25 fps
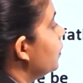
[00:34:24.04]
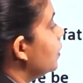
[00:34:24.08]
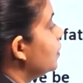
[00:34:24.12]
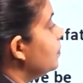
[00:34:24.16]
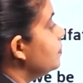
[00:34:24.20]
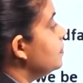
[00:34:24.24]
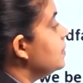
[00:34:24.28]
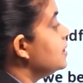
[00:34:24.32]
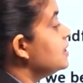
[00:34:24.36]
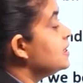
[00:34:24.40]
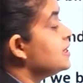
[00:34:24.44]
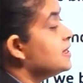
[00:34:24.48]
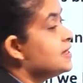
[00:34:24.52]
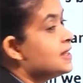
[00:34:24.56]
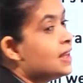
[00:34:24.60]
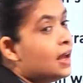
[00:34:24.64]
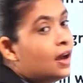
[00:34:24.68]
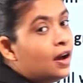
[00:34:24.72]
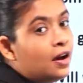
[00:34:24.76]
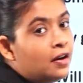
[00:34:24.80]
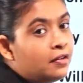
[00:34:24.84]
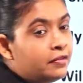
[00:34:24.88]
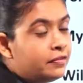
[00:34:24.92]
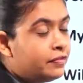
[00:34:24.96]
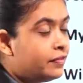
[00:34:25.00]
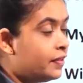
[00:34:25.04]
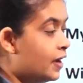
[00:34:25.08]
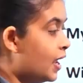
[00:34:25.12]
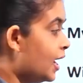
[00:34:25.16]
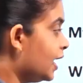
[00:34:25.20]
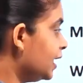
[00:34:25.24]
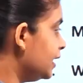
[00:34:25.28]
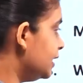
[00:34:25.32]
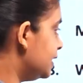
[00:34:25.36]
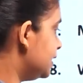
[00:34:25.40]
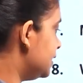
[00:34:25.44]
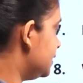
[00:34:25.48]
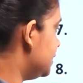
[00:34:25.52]
will miss our
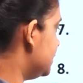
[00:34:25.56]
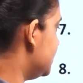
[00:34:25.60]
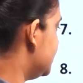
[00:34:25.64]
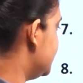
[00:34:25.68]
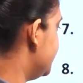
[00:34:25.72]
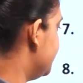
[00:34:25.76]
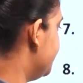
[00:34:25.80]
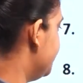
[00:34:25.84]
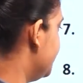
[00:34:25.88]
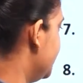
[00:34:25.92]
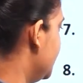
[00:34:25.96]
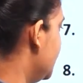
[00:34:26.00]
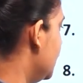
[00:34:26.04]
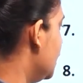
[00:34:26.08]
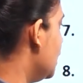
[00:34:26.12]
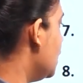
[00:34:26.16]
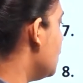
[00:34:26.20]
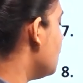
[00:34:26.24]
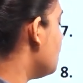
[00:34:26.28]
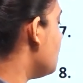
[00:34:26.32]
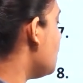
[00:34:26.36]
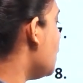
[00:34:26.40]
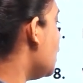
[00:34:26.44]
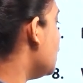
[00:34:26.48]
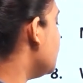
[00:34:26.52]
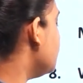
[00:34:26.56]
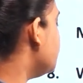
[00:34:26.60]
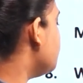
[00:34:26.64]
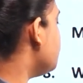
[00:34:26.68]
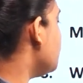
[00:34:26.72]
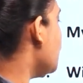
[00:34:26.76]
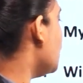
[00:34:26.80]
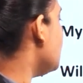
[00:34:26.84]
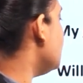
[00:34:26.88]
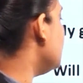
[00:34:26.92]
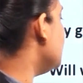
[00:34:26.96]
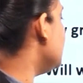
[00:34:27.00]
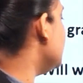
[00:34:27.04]
flight? My
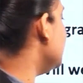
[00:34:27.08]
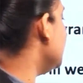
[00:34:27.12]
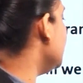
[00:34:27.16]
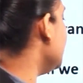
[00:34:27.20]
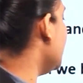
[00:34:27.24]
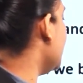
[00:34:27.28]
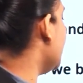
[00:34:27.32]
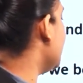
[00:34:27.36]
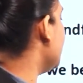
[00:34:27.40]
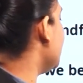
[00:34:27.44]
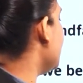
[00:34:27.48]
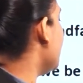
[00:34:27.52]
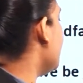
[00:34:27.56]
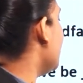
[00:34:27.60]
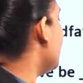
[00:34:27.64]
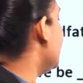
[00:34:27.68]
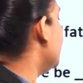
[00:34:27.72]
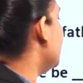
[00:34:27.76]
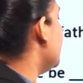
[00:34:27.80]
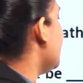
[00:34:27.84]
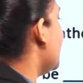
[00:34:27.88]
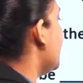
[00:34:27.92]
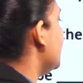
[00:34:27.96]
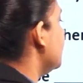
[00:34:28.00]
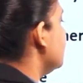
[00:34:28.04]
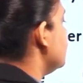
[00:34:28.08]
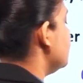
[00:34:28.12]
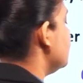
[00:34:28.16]
family and I like